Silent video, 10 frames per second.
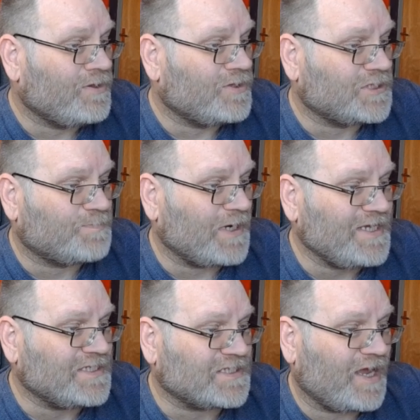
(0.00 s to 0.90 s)
there's
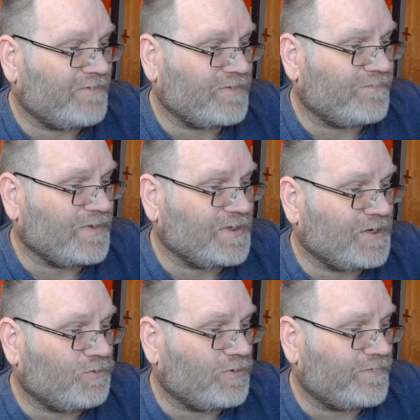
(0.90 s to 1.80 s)
police. I haven't filled in
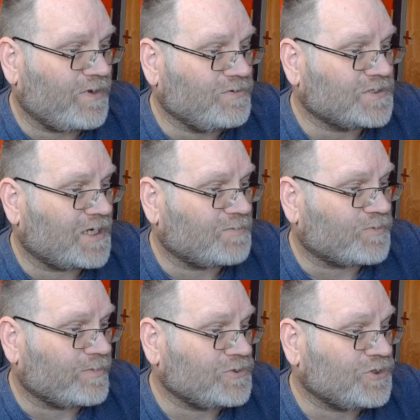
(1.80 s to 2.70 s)
all of those. That
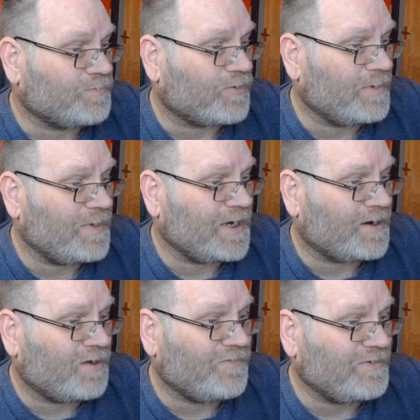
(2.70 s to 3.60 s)
pro- should probably be an
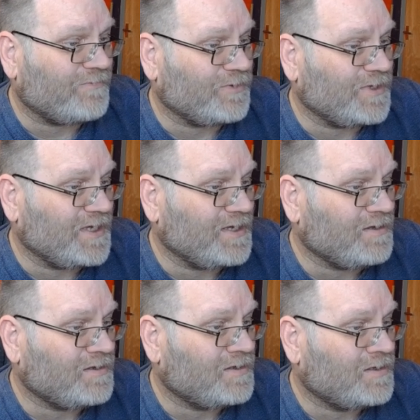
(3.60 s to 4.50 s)
uneventful year.
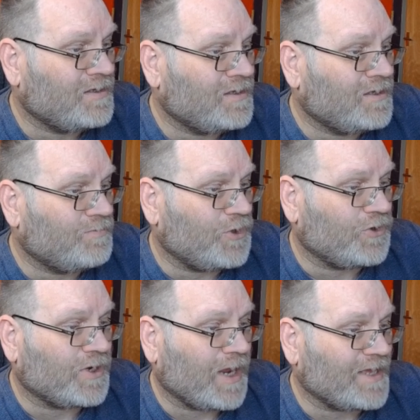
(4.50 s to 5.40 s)
But you
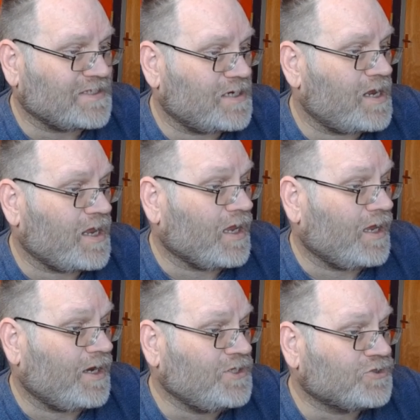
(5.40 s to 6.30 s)
can get a,
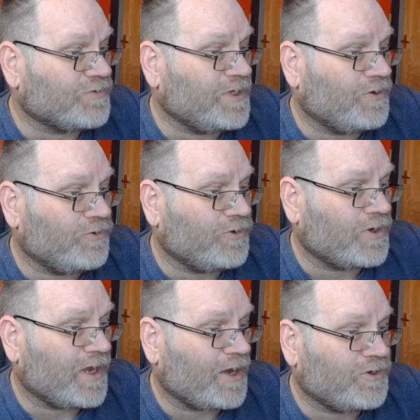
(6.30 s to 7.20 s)
an injury, or you
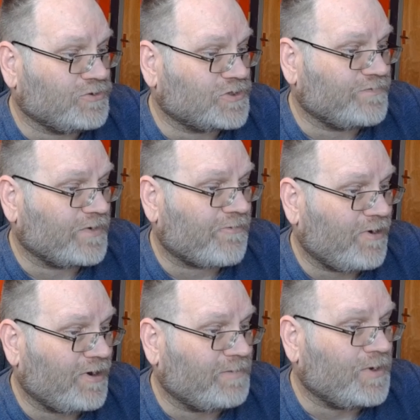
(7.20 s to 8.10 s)
can get accused of a
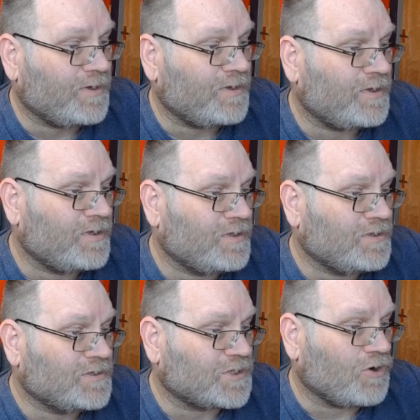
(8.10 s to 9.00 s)
crime.
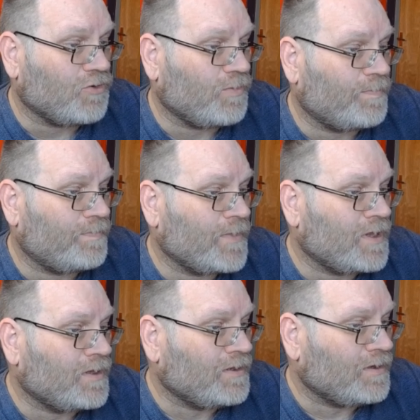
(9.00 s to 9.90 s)
So
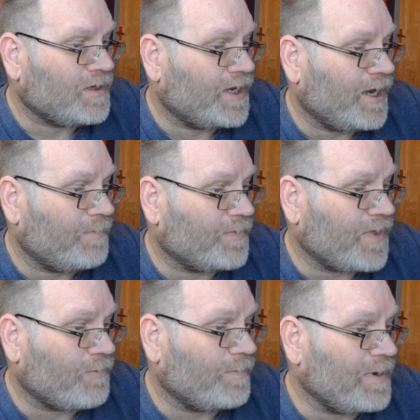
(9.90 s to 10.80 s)
um,
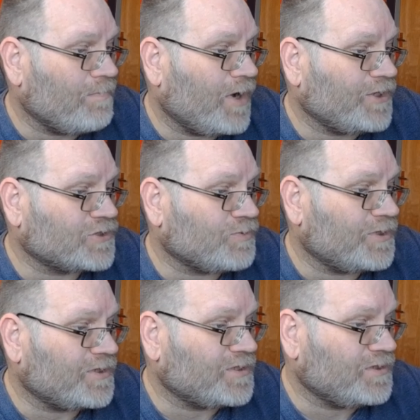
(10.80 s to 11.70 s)
that would be minus
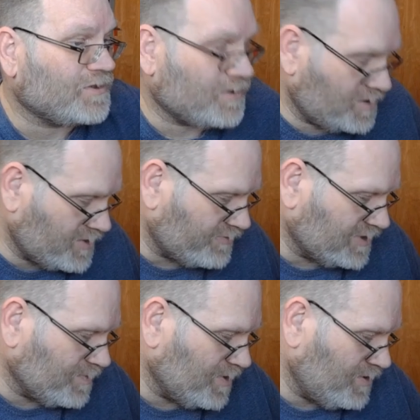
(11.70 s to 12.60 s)
one to
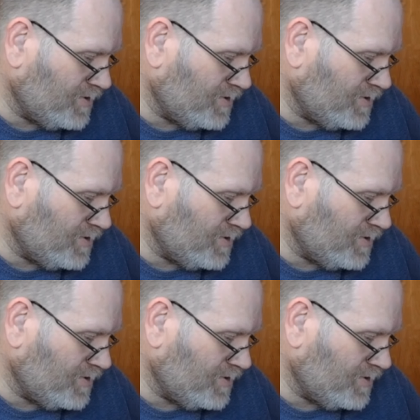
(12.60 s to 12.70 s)
charisma.